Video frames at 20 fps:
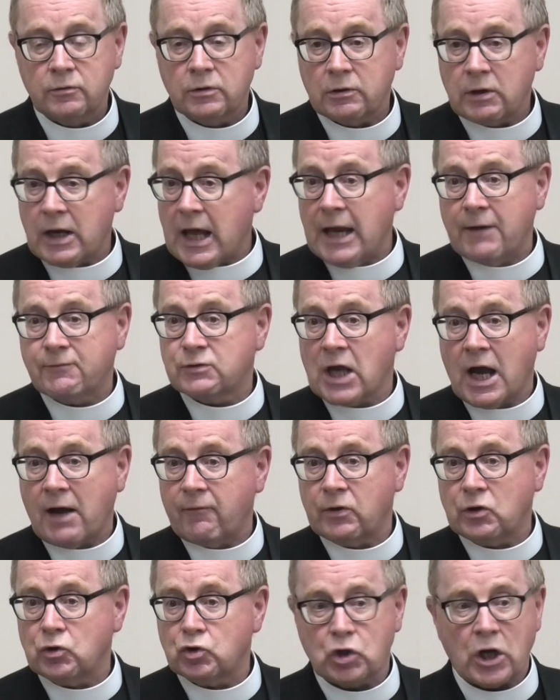Lives
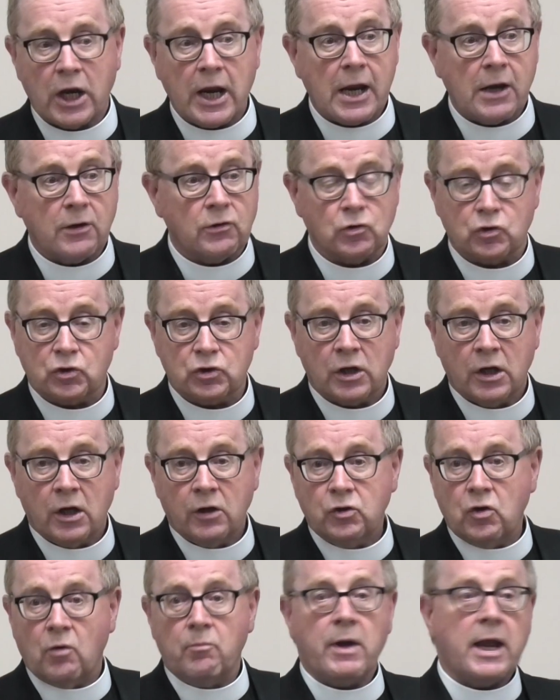haven't
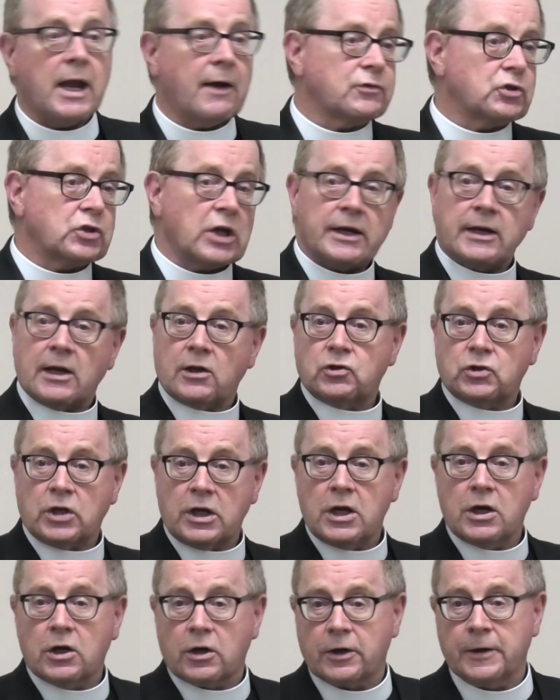changed. You may have shed a
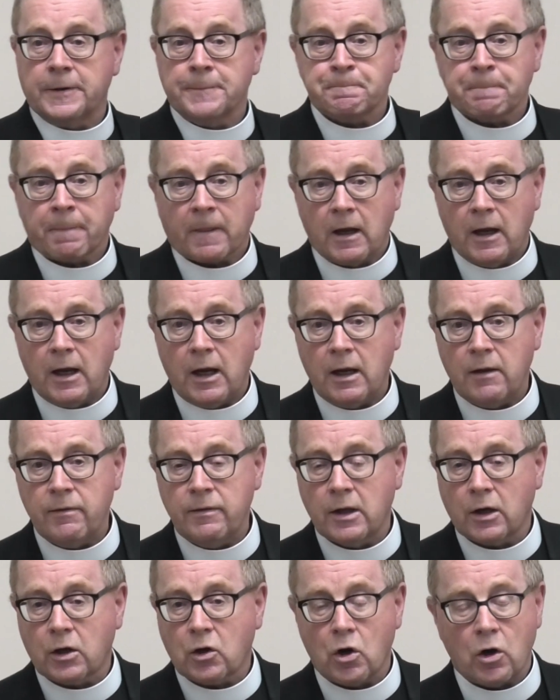tear in
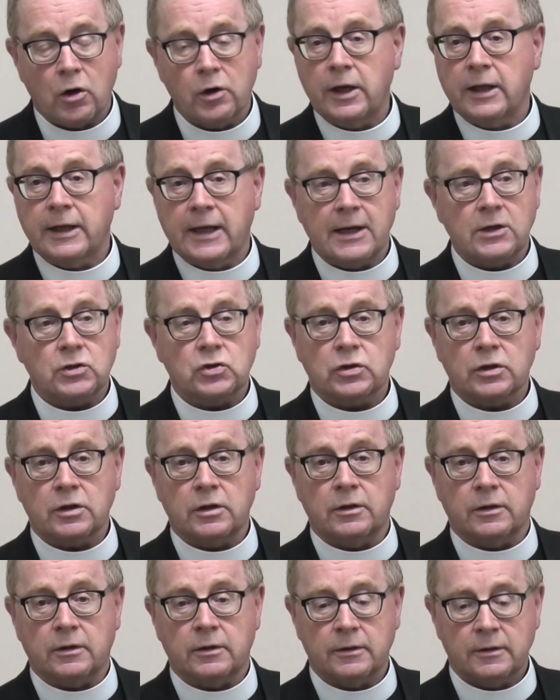the
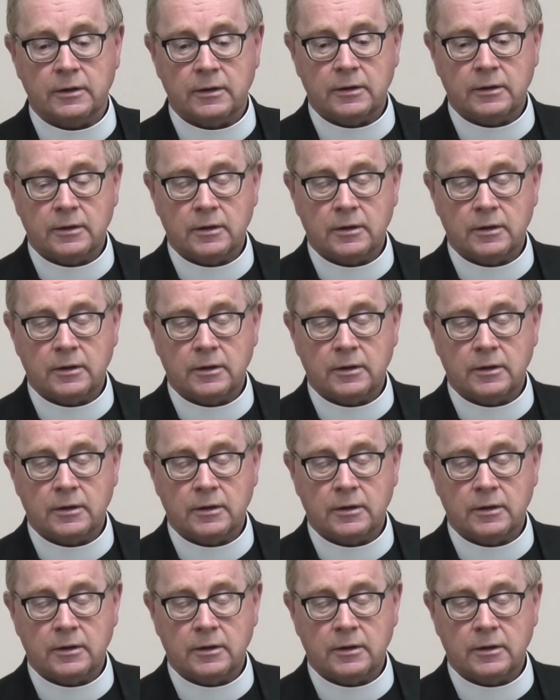congregation.